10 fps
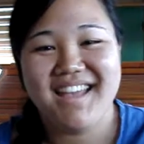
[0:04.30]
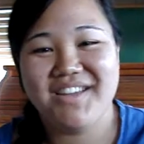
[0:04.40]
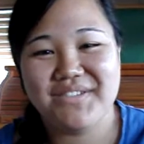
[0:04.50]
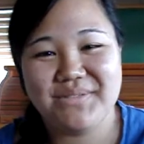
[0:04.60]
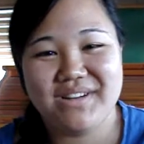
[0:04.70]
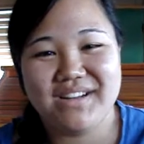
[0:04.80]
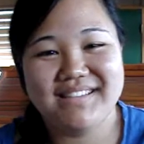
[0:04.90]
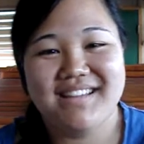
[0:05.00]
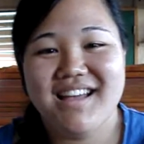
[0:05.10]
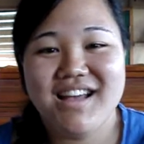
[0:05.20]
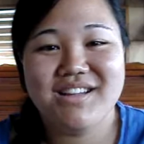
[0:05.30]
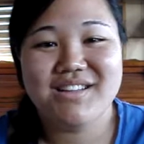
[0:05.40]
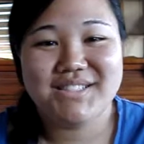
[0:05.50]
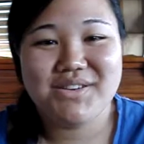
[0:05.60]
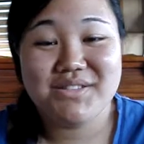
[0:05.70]
Hey everyone!
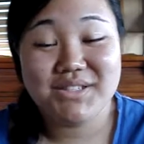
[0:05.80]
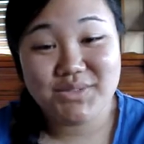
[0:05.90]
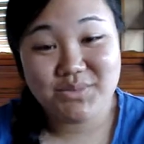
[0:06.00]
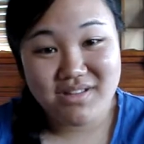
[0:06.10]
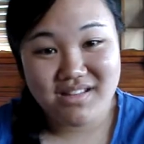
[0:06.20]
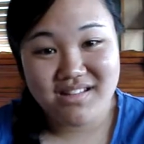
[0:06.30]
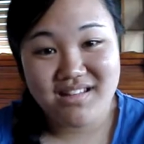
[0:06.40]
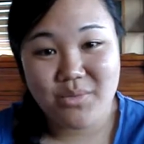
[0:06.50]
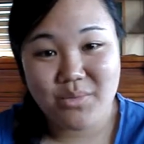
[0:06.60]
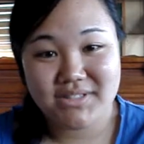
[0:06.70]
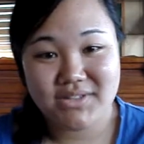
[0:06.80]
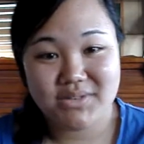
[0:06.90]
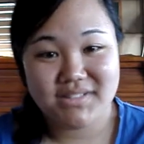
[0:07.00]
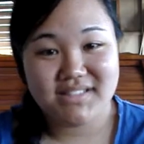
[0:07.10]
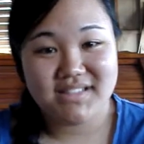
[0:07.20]
So this weekend I went to
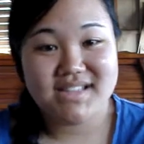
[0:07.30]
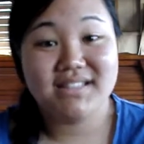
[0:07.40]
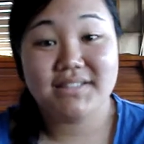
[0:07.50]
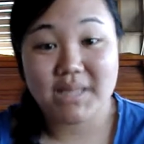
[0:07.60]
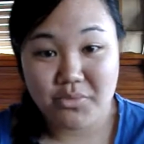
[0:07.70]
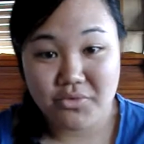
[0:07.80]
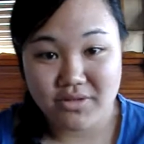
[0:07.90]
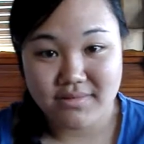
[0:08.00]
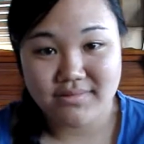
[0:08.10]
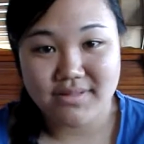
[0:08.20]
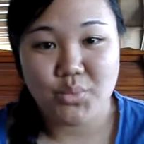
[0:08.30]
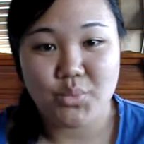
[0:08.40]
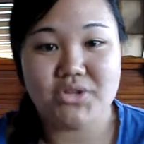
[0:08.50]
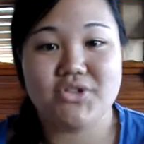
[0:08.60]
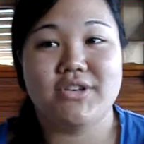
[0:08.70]
go see Inception,
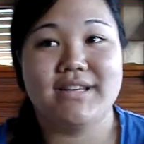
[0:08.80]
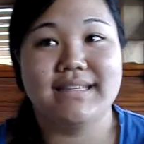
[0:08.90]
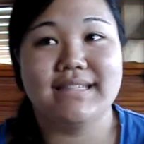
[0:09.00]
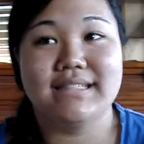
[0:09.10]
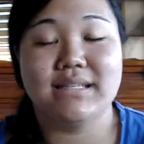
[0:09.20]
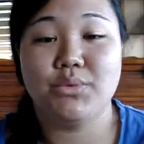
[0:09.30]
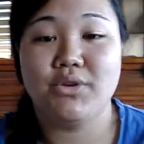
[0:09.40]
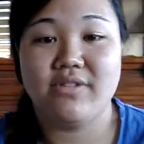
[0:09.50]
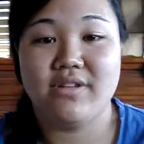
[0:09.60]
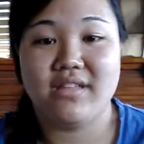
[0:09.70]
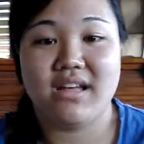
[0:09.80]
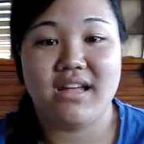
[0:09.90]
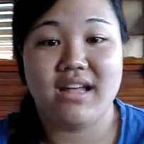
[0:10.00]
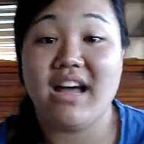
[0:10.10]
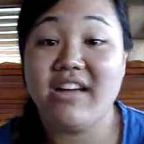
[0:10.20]
which is a movie
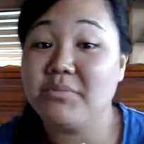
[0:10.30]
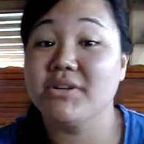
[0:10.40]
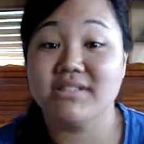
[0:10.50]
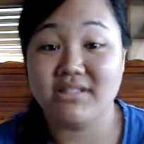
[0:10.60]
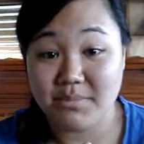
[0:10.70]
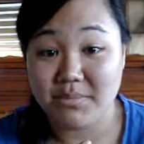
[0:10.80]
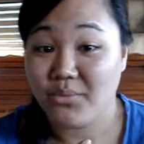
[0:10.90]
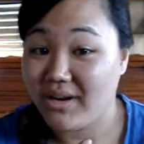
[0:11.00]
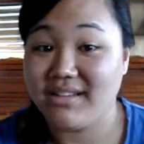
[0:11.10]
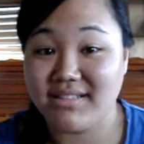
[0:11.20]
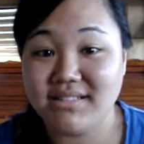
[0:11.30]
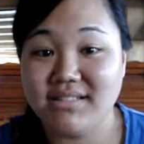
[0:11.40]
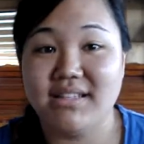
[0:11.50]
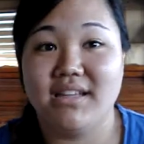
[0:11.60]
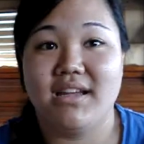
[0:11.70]
that I've personally been waiting to
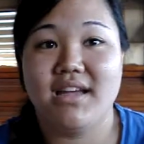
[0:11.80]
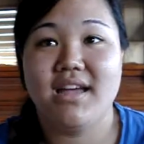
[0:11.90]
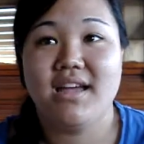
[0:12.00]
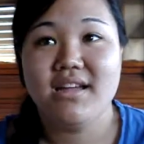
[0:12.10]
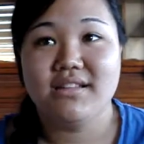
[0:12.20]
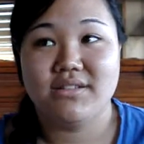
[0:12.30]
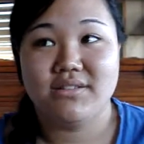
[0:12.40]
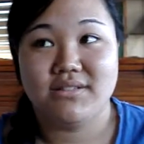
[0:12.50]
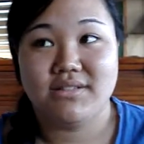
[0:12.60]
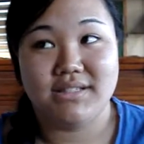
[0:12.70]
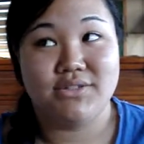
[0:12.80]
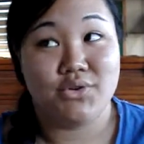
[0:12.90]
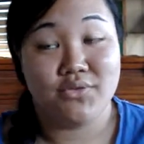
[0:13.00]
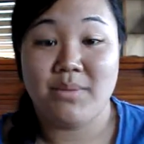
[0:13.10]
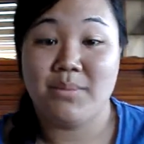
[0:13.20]
see since
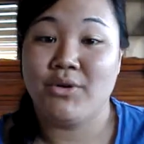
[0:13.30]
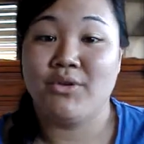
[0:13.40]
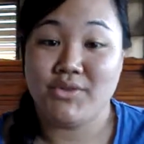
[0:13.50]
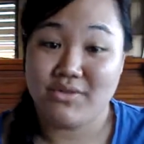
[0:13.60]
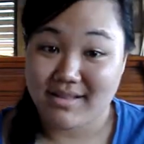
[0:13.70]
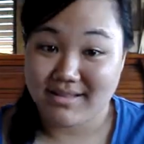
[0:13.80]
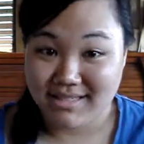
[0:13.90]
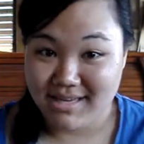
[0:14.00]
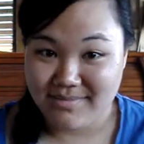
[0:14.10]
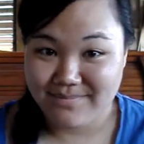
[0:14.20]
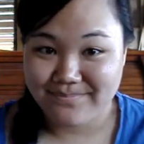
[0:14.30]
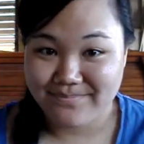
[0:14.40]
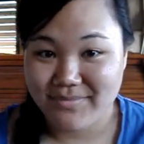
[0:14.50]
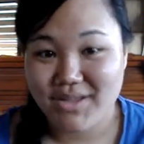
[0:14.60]
November of 2009.